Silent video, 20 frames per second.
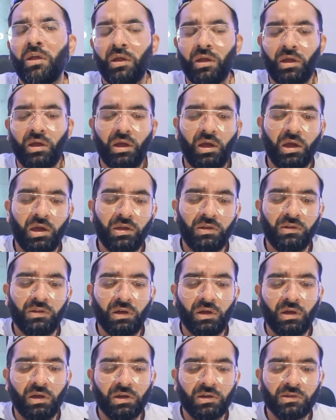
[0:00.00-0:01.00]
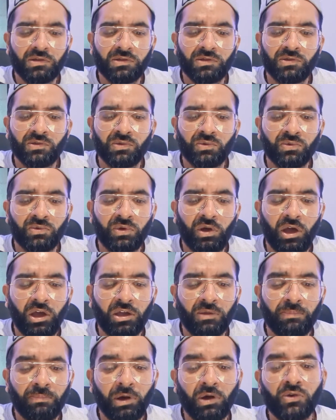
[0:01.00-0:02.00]
and I saw
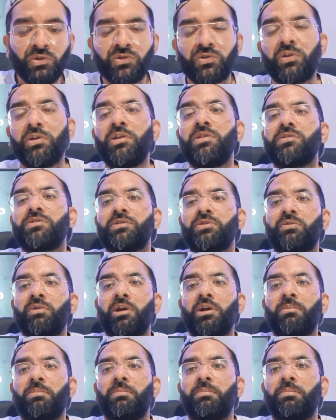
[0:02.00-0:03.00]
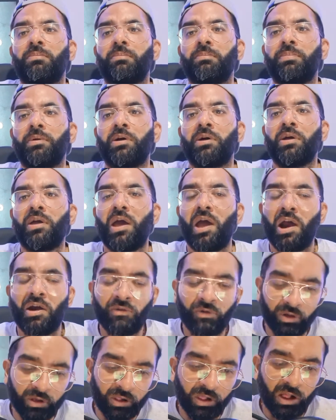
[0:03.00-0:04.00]
a post on Instagram by
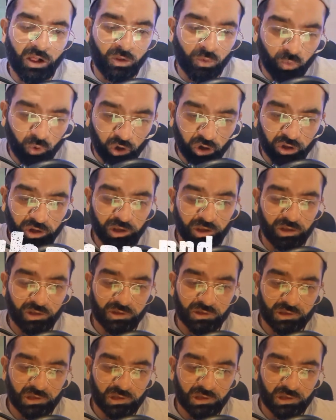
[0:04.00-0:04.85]
Ariel Helwani.